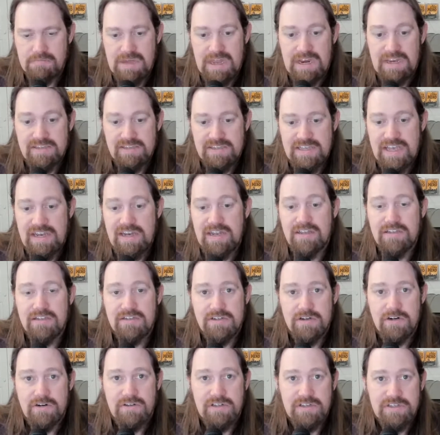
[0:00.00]
been intending
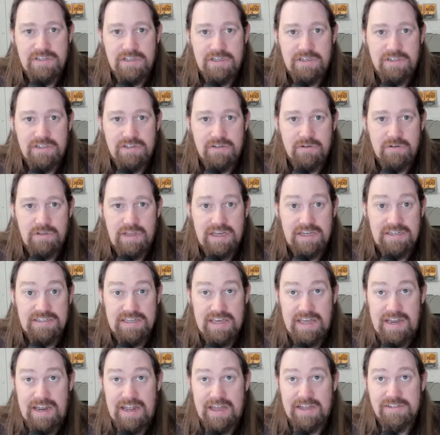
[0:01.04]
to turn this into like a
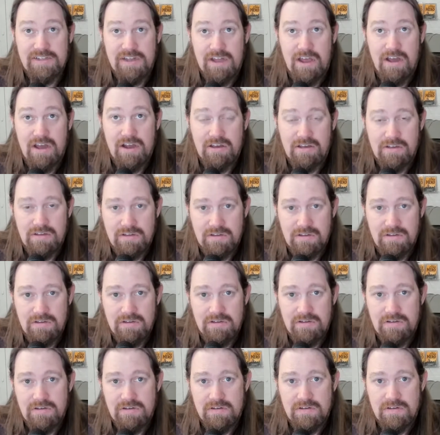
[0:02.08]
TEDx talk,
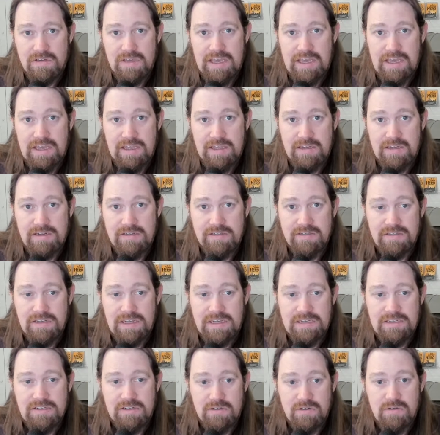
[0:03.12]
and
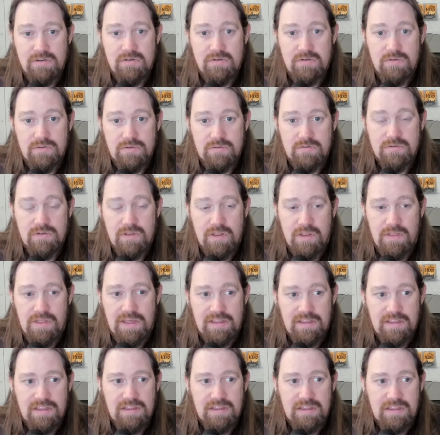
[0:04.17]
I do
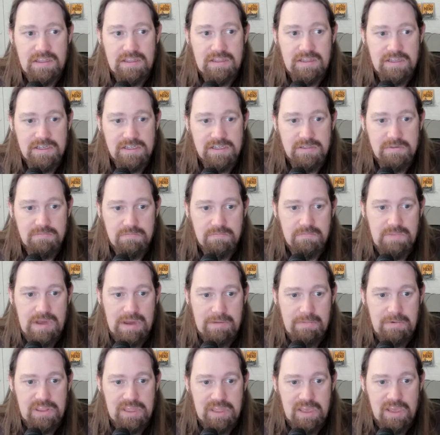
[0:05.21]
think that this
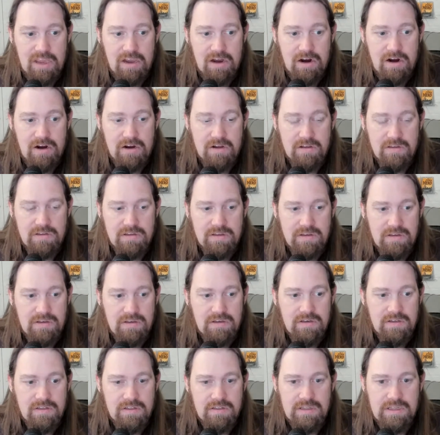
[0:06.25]
might be the year
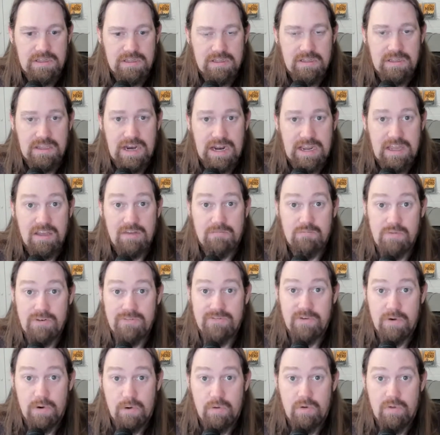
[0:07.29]
that I can
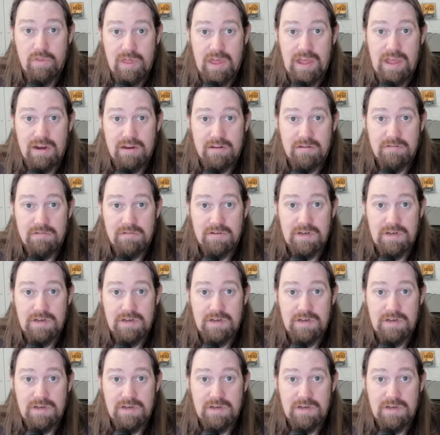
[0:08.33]
move forward with that.